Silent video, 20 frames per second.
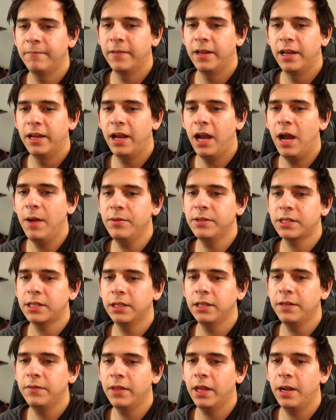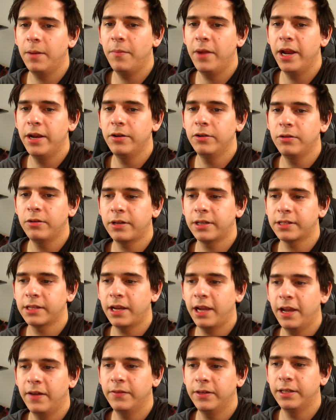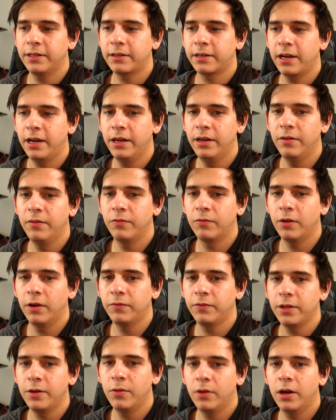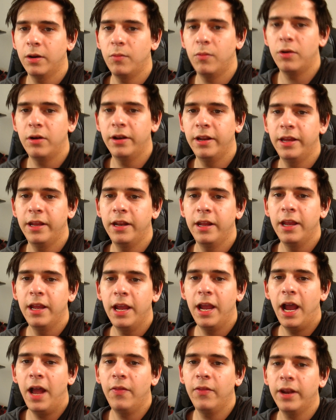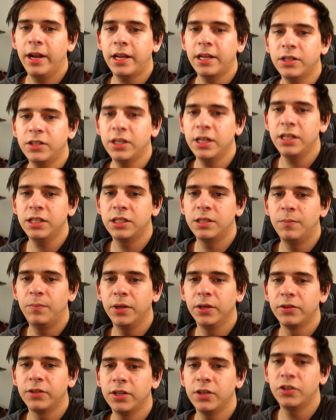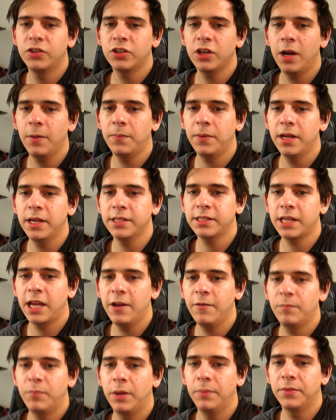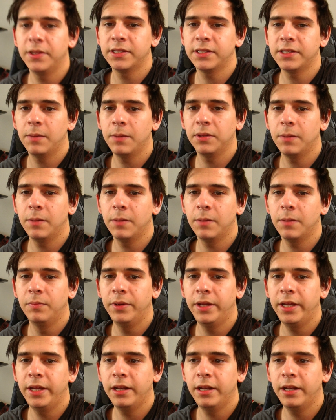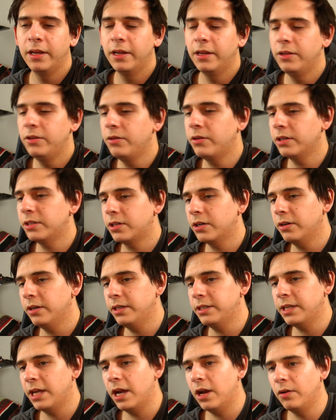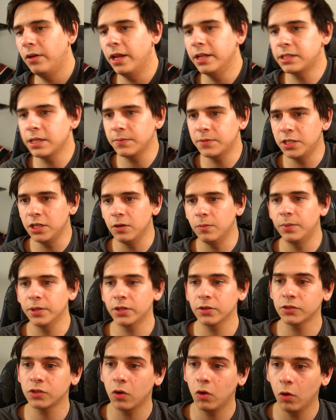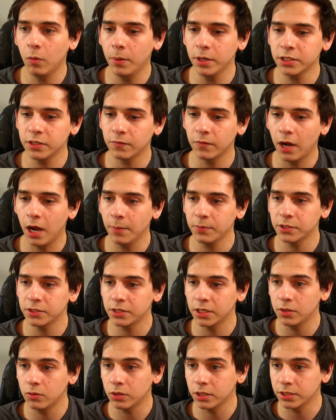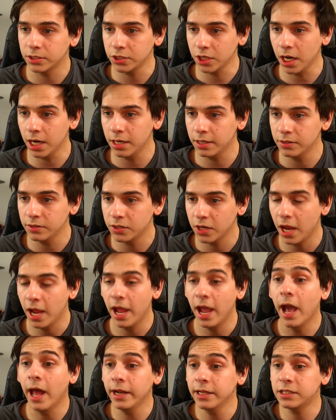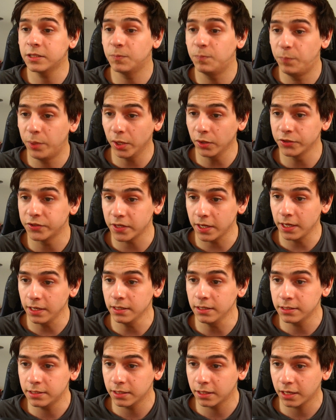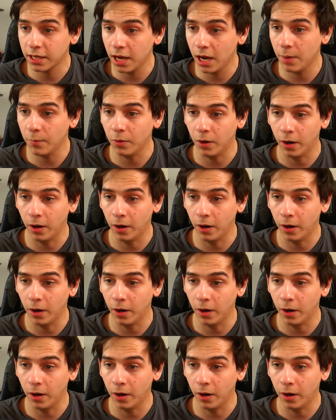I'm just going to leave that at manual because I have it kind of roughly where I wanted. And then I could change the built-in sharpness. I've bumped this up a little bit. You could turn it down. It's up to you. But there's a whole bunch of options that you could change, and it's built into the camera.